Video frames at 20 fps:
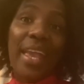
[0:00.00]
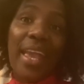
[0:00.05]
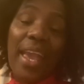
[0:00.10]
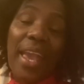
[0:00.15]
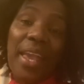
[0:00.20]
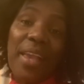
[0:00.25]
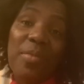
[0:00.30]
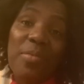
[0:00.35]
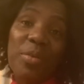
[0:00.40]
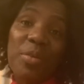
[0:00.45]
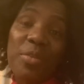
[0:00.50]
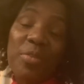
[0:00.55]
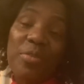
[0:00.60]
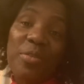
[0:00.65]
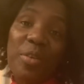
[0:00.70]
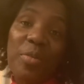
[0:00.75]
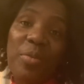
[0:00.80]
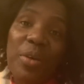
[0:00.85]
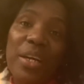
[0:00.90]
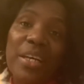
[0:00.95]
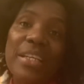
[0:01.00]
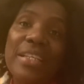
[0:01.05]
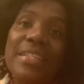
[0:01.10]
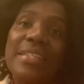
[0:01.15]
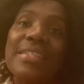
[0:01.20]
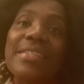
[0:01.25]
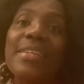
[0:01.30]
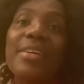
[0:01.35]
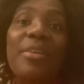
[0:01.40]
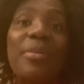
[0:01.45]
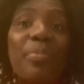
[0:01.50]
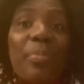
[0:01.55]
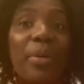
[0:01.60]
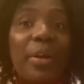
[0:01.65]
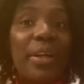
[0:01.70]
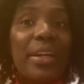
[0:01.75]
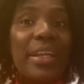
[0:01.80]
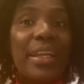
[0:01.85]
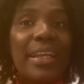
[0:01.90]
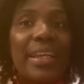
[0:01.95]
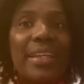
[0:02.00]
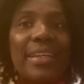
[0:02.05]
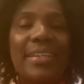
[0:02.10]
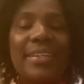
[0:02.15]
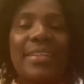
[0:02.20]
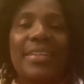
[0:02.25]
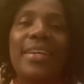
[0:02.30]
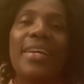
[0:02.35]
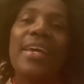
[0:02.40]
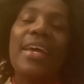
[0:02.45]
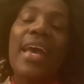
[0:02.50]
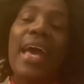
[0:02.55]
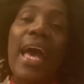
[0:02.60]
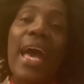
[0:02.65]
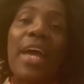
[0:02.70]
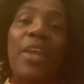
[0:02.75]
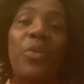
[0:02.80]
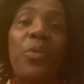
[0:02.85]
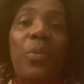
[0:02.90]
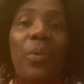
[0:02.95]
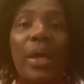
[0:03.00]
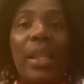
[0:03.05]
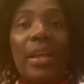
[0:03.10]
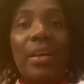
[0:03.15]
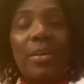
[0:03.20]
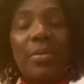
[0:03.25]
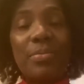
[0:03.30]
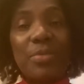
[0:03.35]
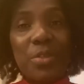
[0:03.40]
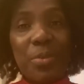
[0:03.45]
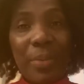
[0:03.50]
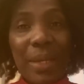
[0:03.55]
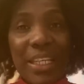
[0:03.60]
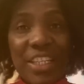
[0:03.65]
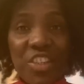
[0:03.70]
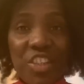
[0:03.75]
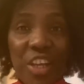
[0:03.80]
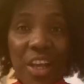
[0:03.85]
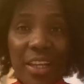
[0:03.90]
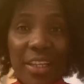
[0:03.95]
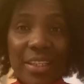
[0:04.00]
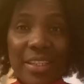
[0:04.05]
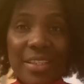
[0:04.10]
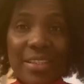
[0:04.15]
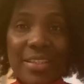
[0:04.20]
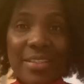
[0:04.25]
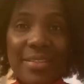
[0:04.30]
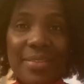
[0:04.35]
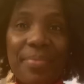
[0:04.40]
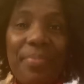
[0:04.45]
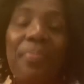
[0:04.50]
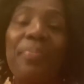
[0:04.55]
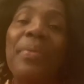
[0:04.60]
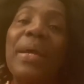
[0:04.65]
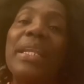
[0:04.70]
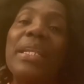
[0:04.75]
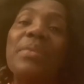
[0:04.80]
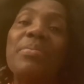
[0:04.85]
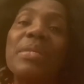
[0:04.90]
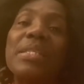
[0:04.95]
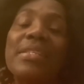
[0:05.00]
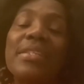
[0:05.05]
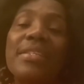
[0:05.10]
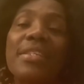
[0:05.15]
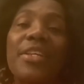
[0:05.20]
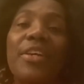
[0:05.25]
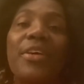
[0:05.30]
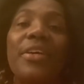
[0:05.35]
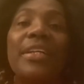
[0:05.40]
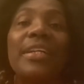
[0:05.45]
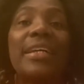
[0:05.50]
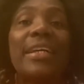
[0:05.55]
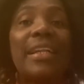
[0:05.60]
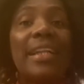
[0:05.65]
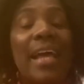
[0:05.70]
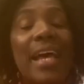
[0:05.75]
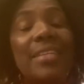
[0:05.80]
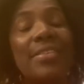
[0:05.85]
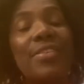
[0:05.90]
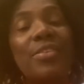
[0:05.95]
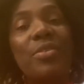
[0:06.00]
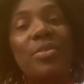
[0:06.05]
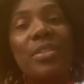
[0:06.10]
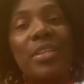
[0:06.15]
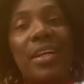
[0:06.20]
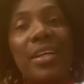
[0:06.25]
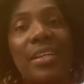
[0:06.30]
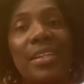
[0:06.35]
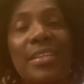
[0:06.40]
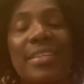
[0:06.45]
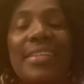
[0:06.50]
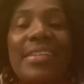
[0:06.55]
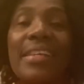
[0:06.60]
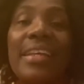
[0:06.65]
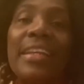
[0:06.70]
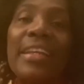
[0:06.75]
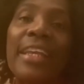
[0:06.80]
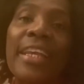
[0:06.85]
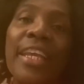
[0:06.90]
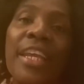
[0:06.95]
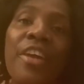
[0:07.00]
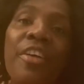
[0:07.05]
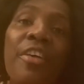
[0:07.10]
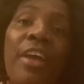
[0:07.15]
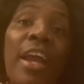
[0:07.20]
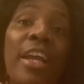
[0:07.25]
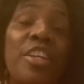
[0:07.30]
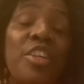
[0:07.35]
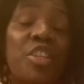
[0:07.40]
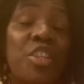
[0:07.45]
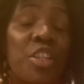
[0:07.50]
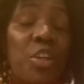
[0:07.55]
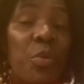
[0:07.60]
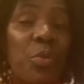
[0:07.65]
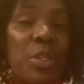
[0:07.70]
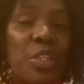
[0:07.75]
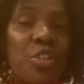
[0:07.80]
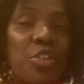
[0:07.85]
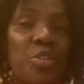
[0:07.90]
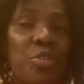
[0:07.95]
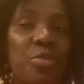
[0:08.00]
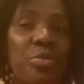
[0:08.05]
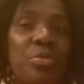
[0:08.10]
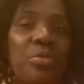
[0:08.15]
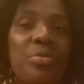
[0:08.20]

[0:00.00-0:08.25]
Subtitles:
Hey beautiful ones, good morning and welcome to my channel. My name is Dion Glasgow Douglas and here I share with you